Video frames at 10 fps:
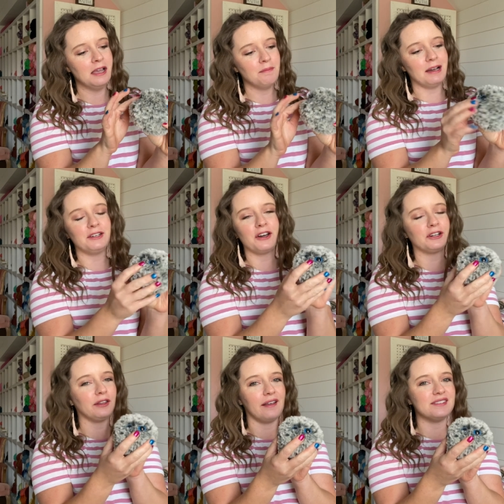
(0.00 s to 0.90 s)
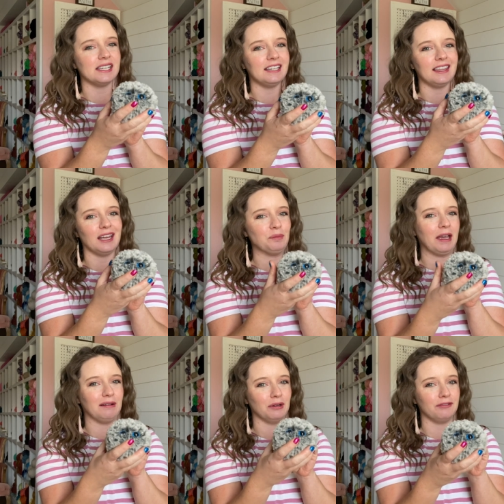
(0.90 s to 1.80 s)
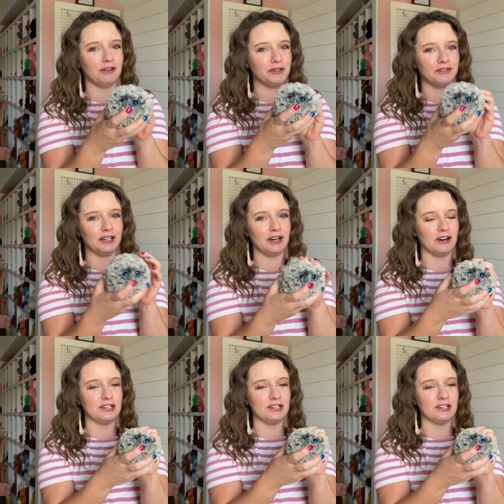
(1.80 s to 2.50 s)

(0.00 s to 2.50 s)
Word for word: My daughter loves anything made with faux fur yarn.